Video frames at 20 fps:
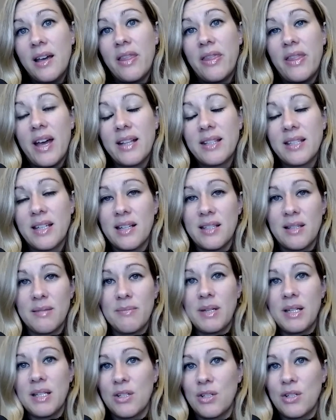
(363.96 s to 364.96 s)
That's awesome
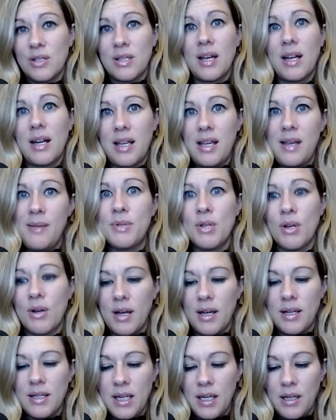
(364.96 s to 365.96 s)
because it just kind of keeps your
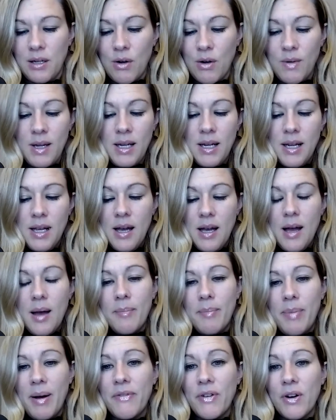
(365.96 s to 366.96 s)
content going.
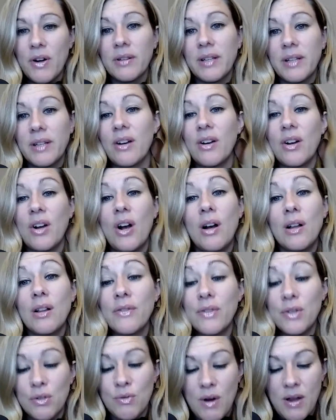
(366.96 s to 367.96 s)
Buffer, Later, all of
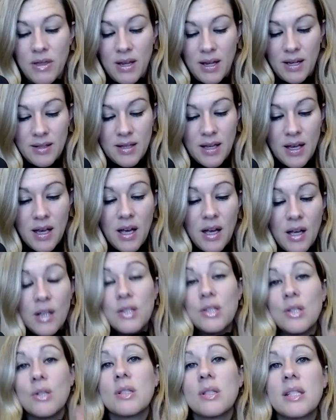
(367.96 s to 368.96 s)
those great things.
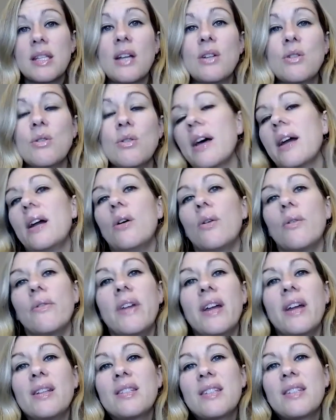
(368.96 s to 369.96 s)
So schedule that out.
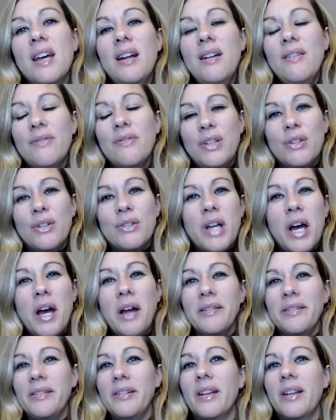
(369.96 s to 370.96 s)
Then it's kind of, you're
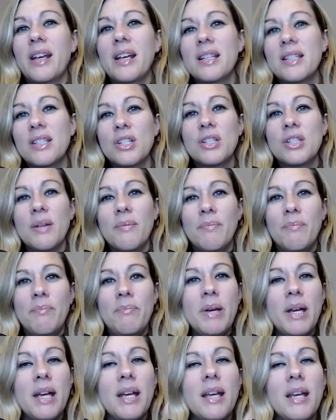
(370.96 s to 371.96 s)
done. Like it's just a
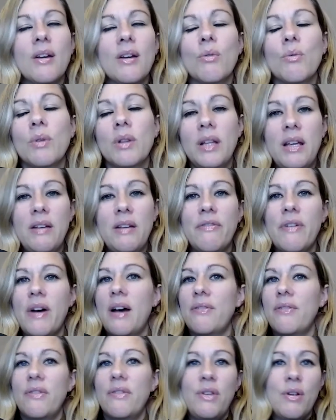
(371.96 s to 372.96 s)
big relief
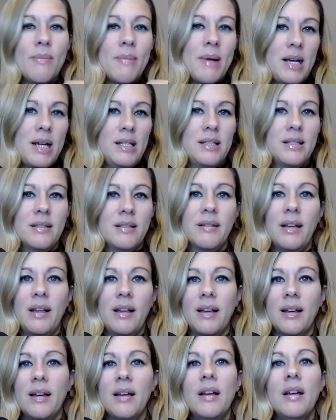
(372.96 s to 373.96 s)
off of your mind.
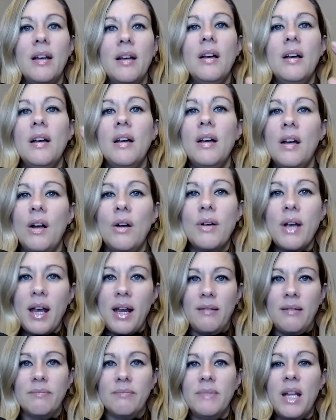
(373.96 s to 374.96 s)
Like,
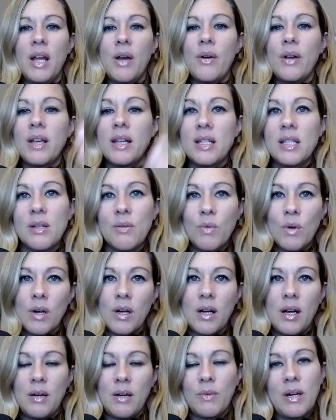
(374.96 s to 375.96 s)
okay, now I get to
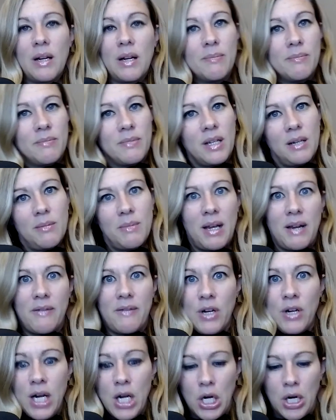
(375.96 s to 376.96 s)
work on what I'm going to make for
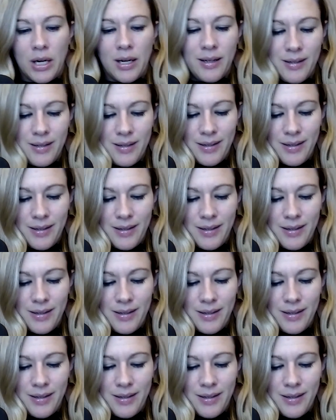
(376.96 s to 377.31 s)
dinner.